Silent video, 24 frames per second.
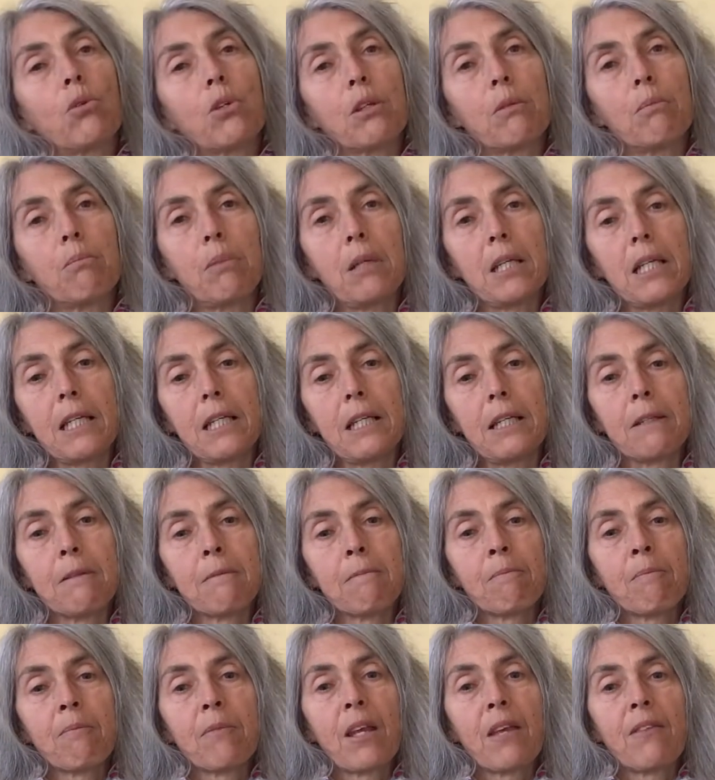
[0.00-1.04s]
would be
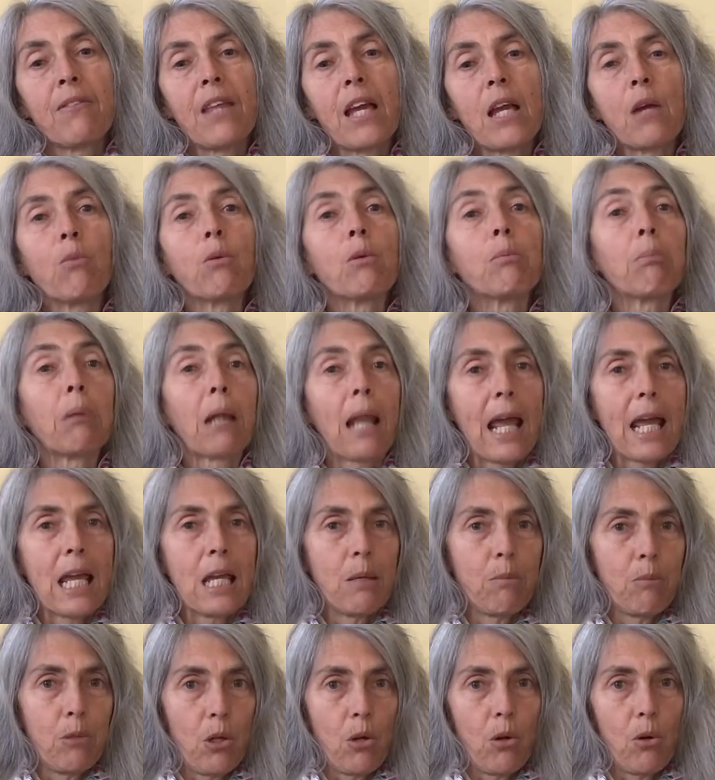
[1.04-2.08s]
they would
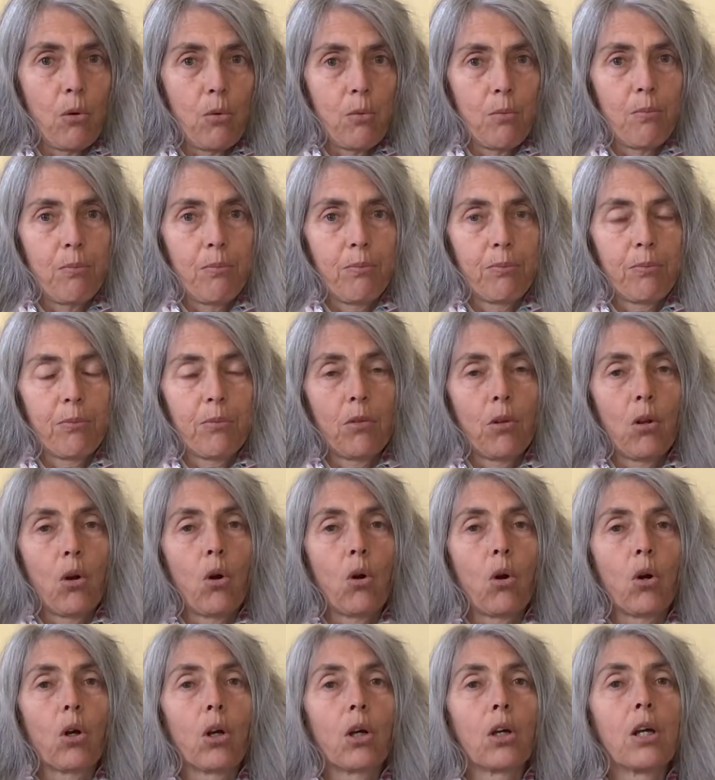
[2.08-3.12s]
blame you
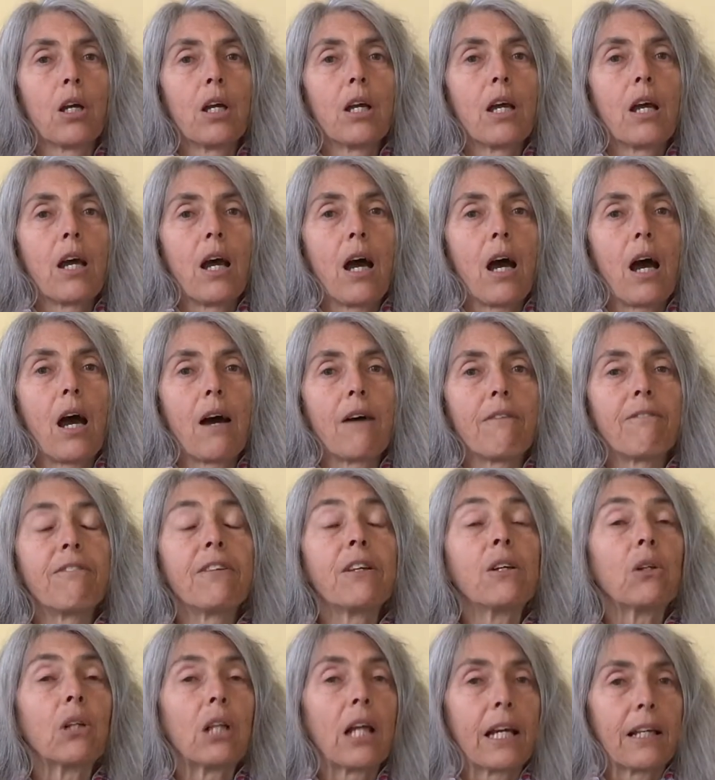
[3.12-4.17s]
or
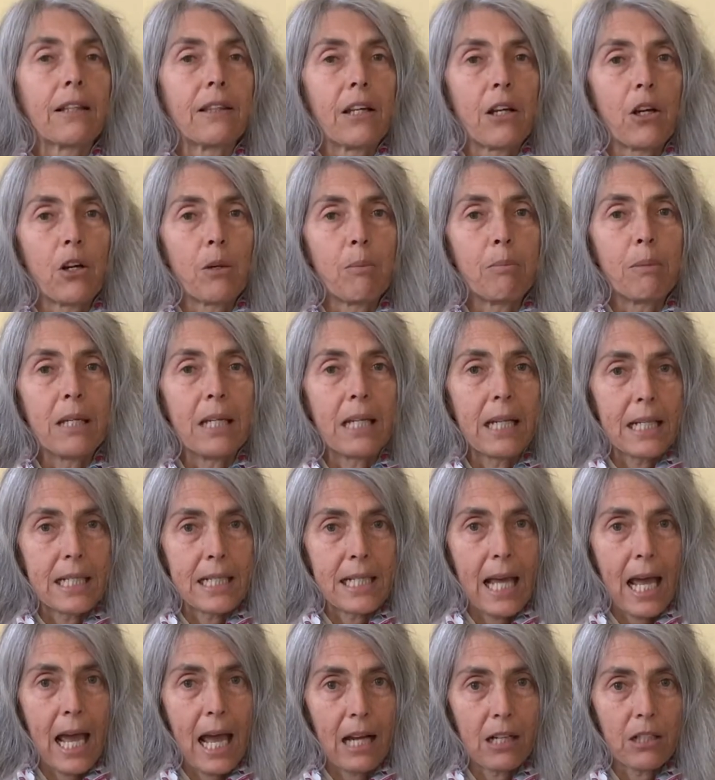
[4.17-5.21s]
feel like they are being
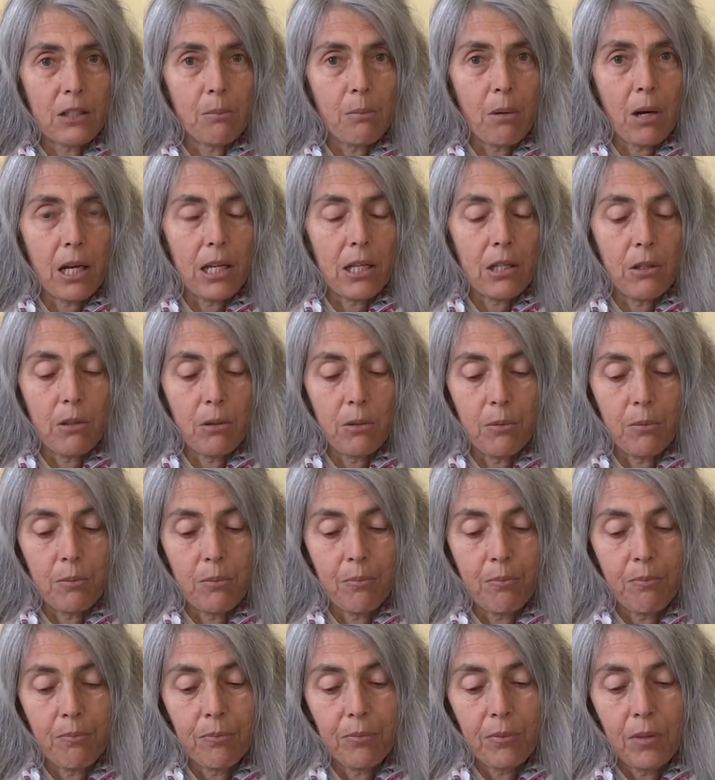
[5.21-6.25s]
attacked by you.
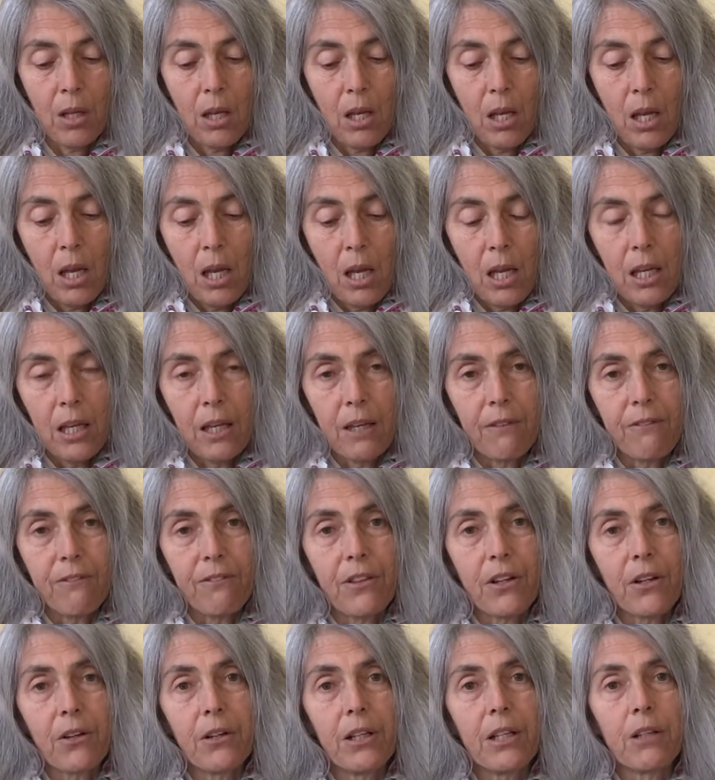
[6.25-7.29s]
If
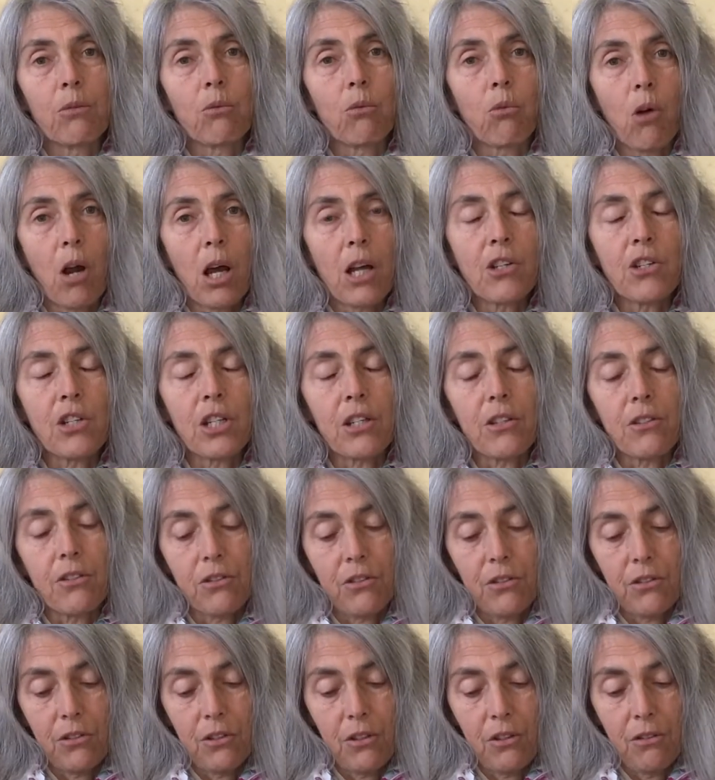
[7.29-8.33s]
they're in
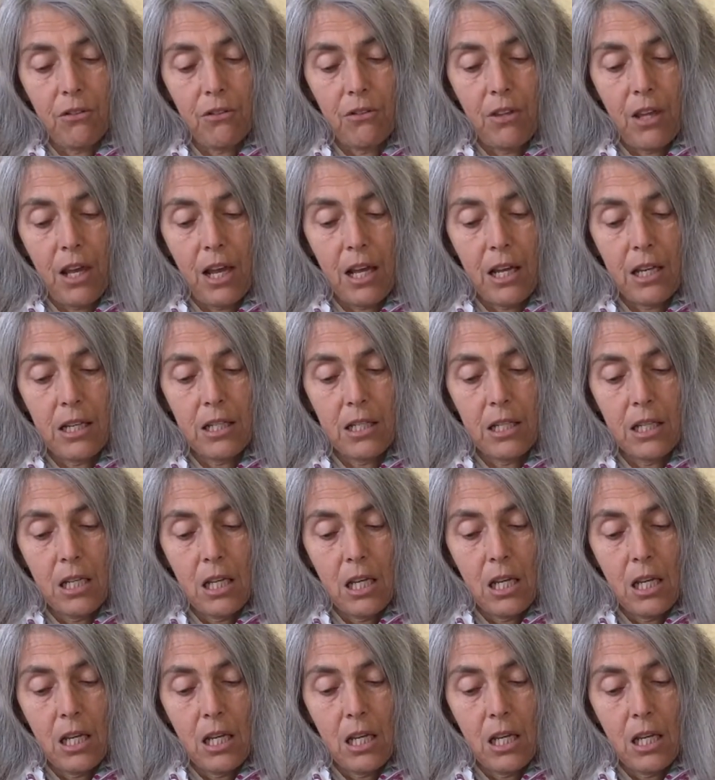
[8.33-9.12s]
rajas, then